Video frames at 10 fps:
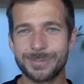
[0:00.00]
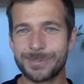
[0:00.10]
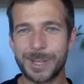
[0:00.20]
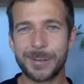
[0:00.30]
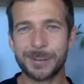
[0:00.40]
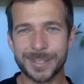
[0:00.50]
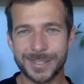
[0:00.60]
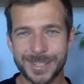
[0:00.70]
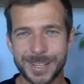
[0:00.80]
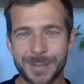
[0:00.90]
countless
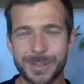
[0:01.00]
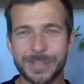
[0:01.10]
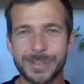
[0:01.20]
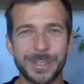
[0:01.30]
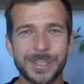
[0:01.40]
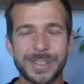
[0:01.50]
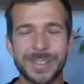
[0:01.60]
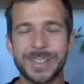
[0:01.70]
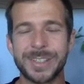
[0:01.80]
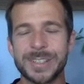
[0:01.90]
times in the last
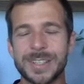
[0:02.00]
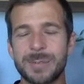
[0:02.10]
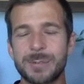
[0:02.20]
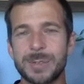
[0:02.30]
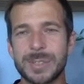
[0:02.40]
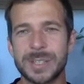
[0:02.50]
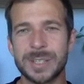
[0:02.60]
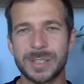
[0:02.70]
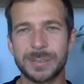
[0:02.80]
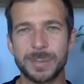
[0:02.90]
years, and we would just
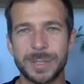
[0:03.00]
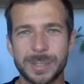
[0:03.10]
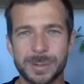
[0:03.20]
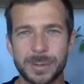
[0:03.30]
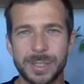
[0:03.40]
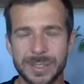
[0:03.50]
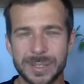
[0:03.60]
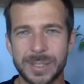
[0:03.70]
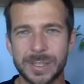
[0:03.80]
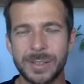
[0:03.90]
love a place where we can
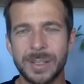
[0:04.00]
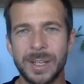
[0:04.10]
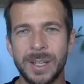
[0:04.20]
settle